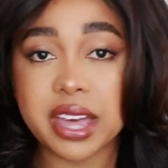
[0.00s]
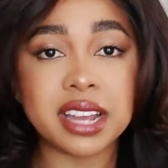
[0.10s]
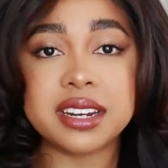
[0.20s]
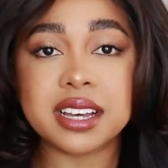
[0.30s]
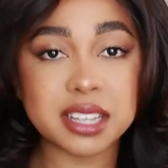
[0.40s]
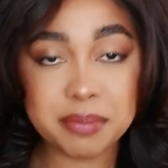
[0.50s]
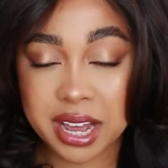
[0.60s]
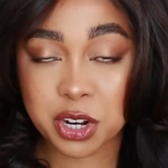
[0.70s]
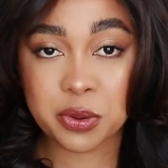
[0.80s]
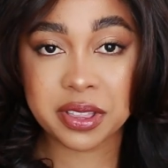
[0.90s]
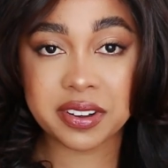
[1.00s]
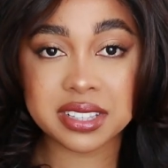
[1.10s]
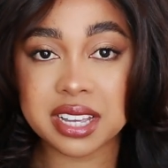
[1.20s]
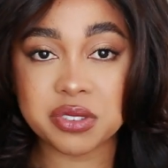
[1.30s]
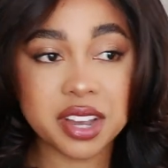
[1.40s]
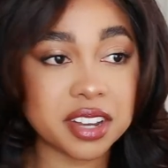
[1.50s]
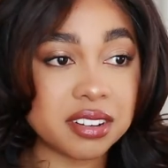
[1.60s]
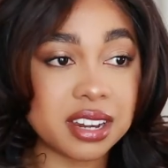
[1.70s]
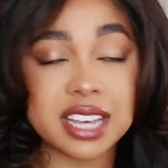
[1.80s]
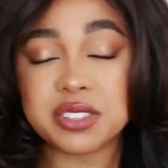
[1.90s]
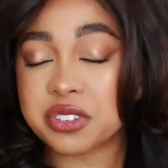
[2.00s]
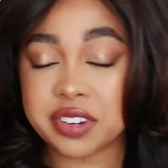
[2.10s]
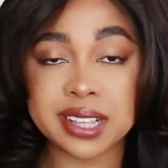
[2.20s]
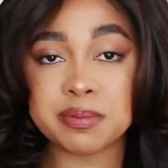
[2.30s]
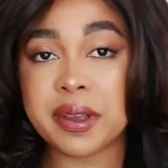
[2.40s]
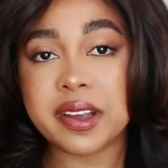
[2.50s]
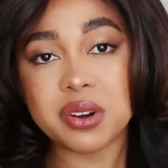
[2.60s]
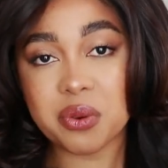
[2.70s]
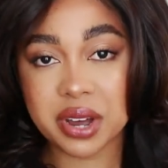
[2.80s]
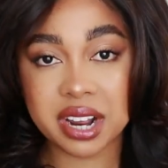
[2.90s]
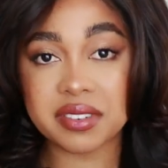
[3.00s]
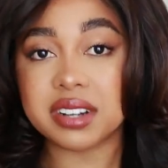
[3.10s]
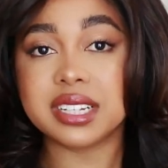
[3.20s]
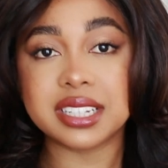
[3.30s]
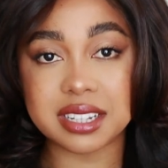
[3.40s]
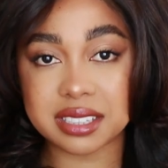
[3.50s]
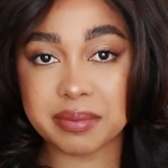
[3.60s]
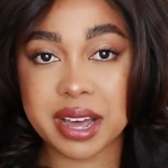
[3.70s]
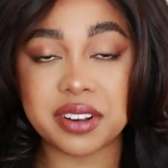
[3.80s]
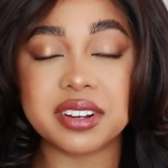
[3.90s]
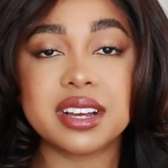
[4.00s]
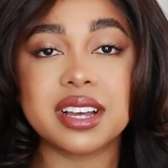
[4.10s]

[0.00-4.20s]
it doesn't matter whether it says regular lace or transparent, whatever, it doesn't matter.